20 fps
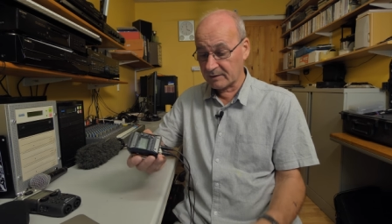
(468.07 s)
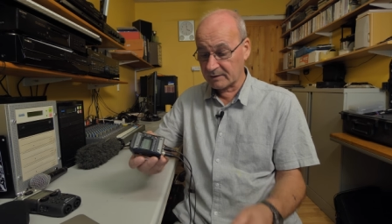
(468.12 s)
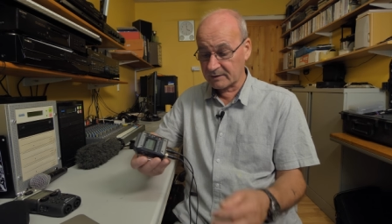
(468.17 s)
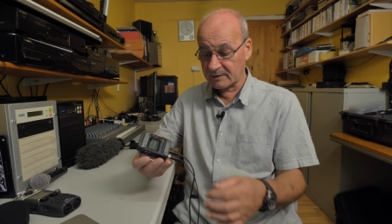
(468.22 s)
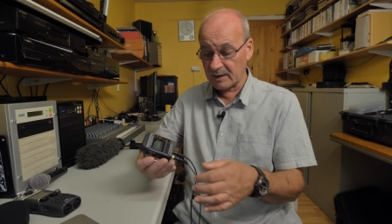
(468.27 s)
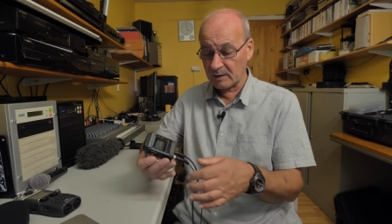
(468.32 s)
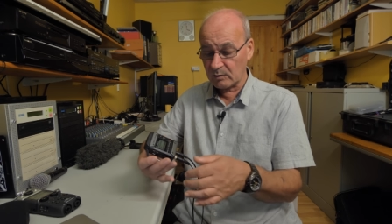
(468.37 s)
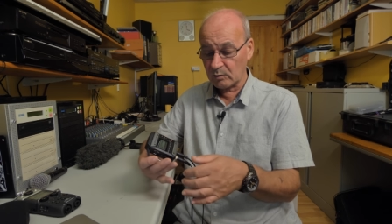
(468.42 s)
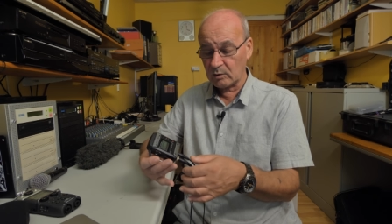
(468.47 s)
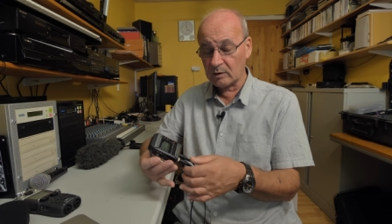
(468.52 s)
The
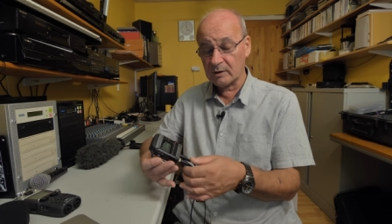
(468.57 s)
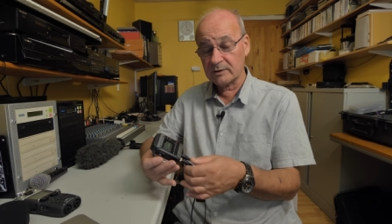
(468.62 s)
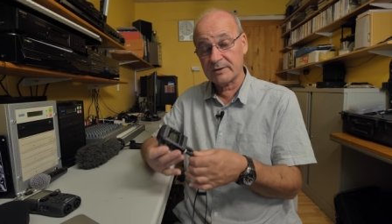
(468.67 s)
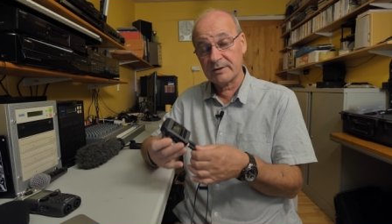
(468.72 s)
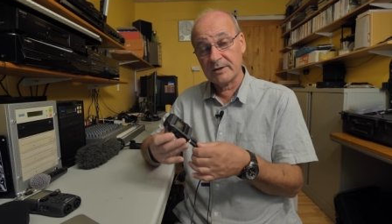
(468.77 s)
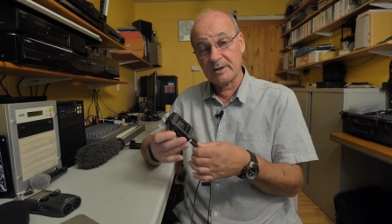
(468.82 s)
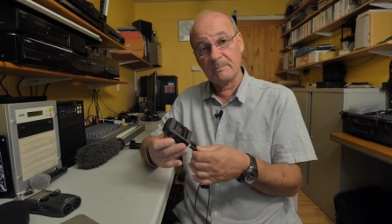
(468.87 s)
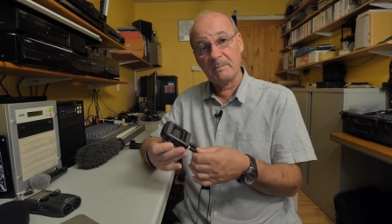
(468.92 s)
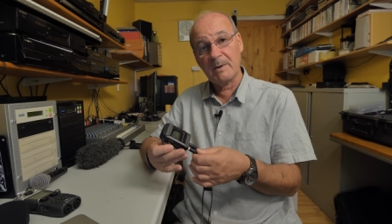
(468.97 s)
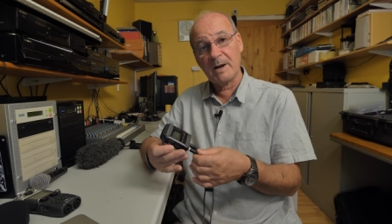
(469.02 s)
sound
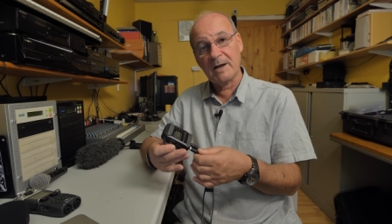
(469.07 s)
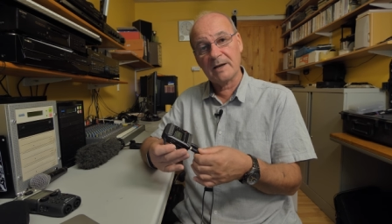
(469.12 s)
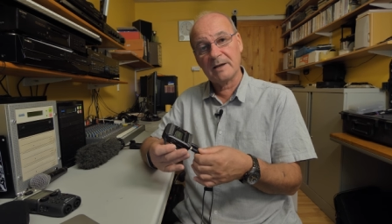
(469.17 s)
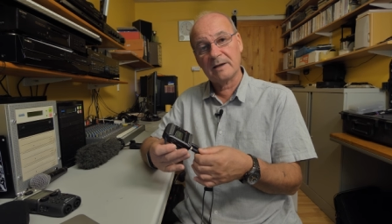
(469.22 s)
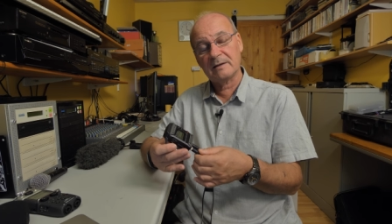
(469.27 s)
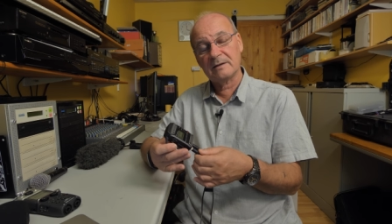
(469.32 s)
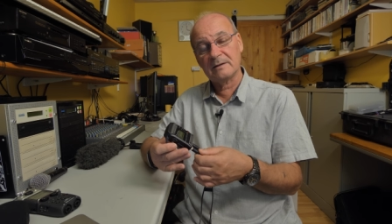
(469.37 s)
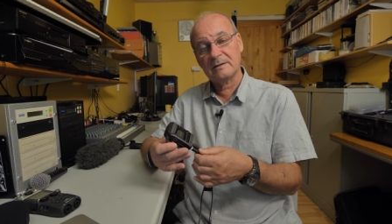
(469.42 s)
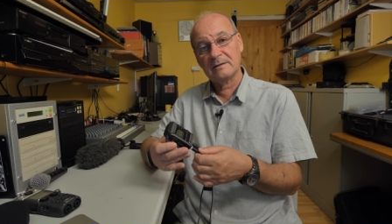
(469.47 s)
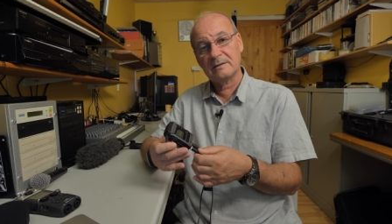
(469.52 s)
quality of the
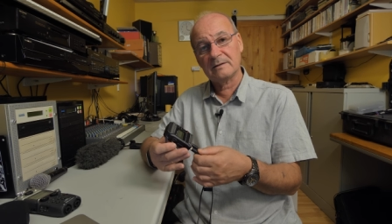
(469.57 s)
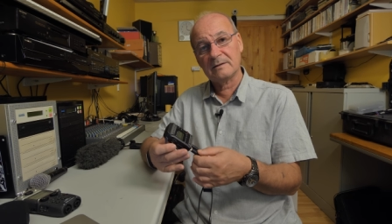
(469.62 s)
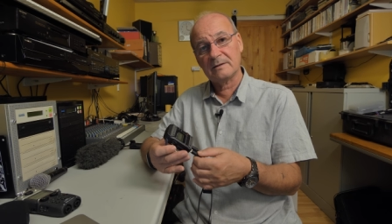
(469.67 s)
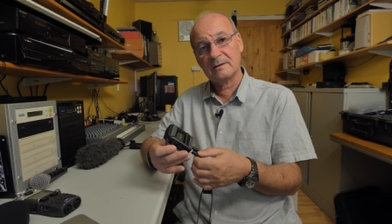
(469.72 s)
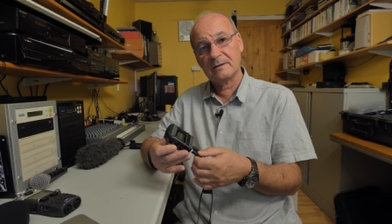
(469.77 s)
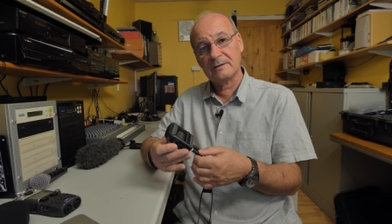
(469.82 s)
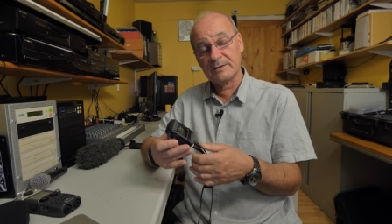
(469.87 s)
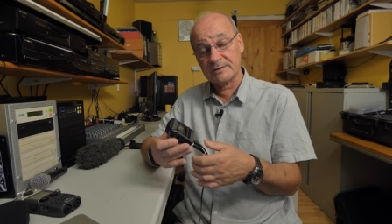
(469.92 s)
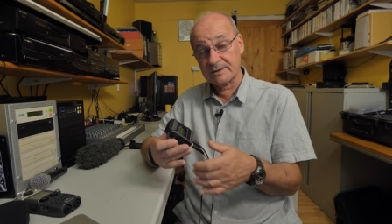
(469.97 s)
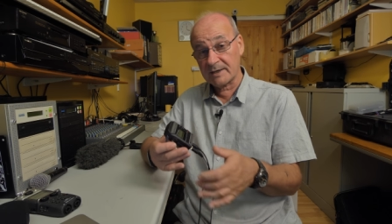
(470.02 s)
mic,
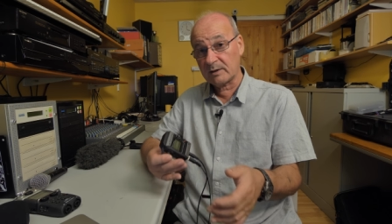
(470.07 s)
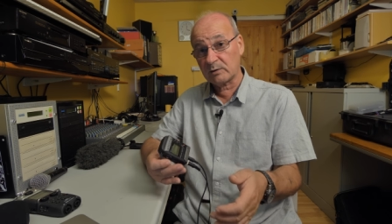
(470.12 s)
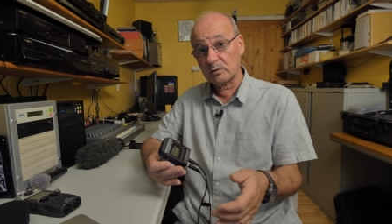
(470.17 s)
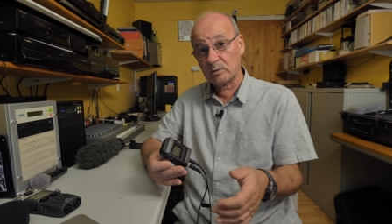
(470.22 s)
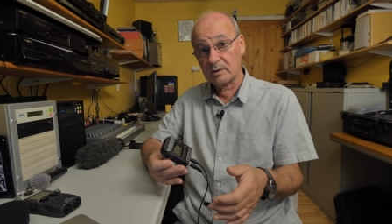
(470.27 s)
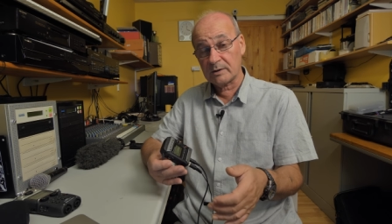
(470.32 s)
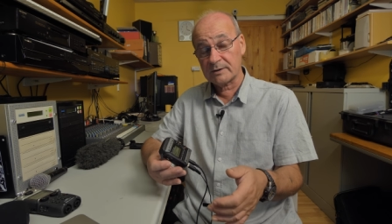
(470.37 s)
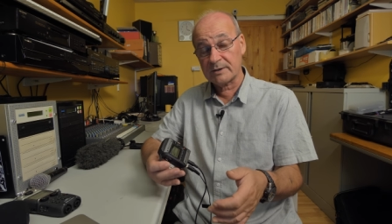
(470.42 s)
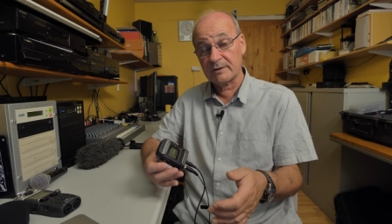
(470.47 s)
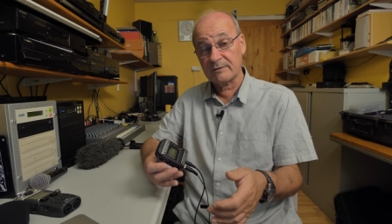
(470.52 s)
the sound
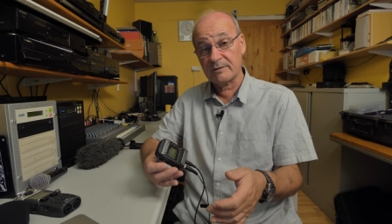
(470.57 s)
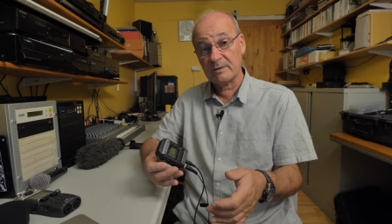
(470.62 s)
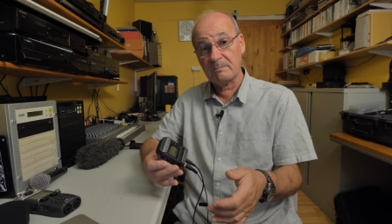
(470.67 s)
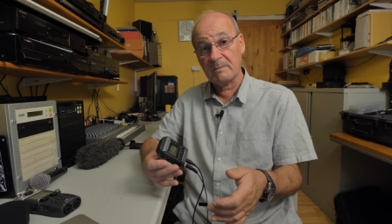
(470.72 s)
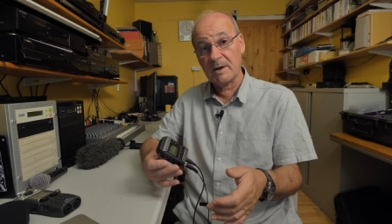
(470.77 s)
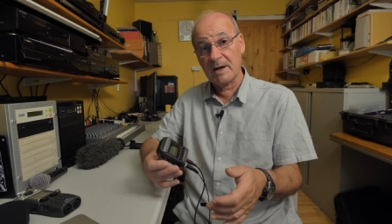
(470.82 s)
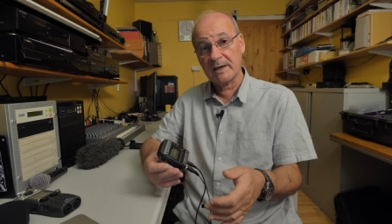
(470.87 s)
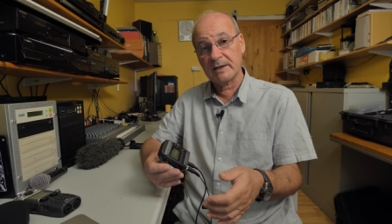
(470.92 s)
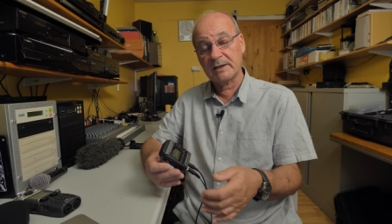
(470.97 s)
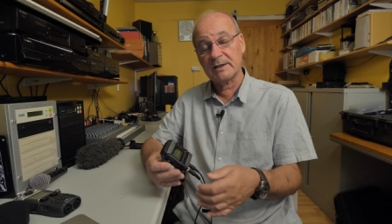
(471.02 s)
quality of the
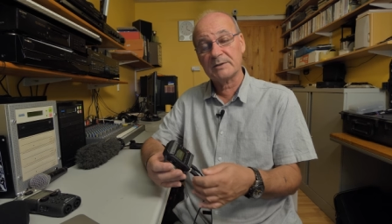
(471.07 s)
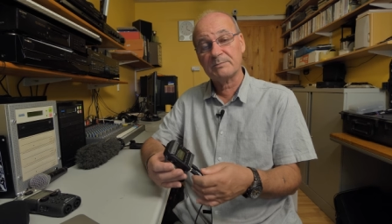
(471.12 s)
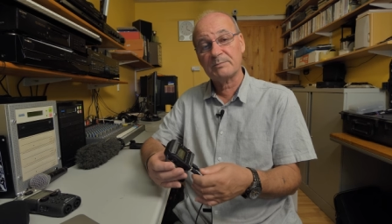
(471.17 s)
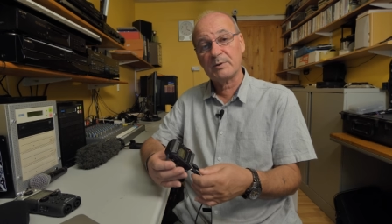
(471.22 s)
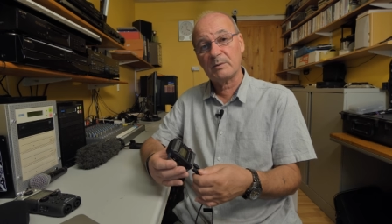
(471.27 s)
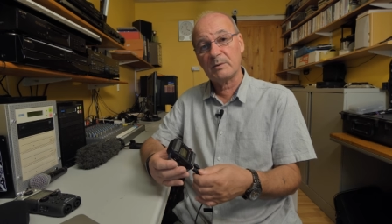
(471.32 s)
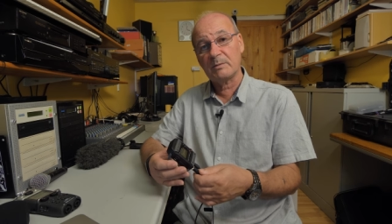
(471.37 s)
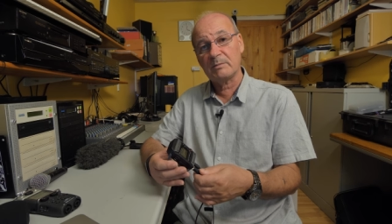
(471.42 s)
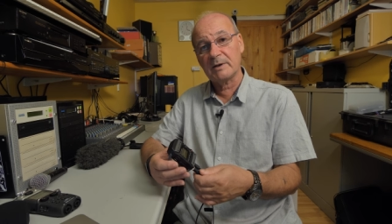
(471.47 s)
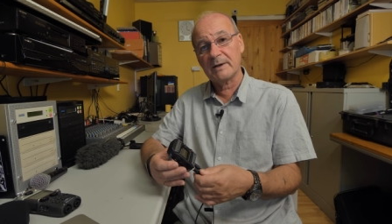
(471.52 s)
mic is
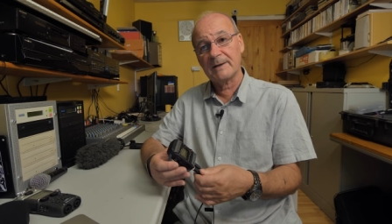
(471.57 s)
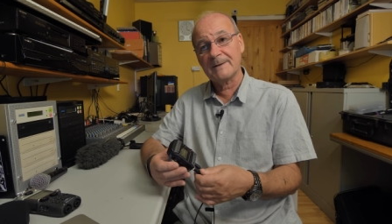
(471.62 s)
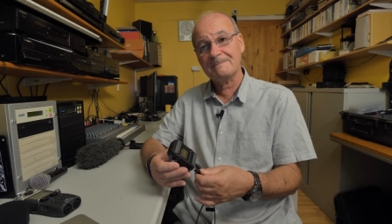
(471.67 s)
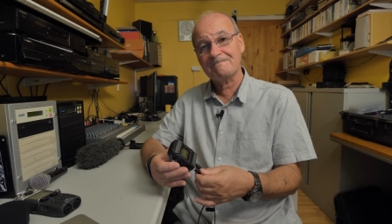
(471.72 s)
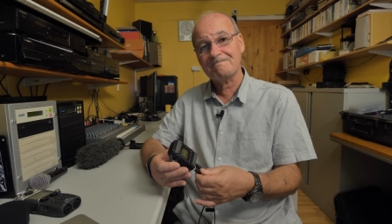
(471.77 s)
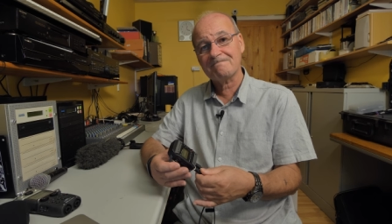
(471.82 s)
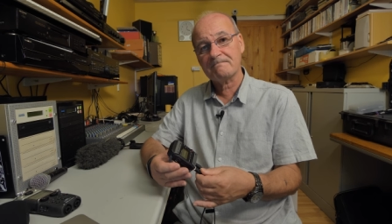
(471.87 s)
probably,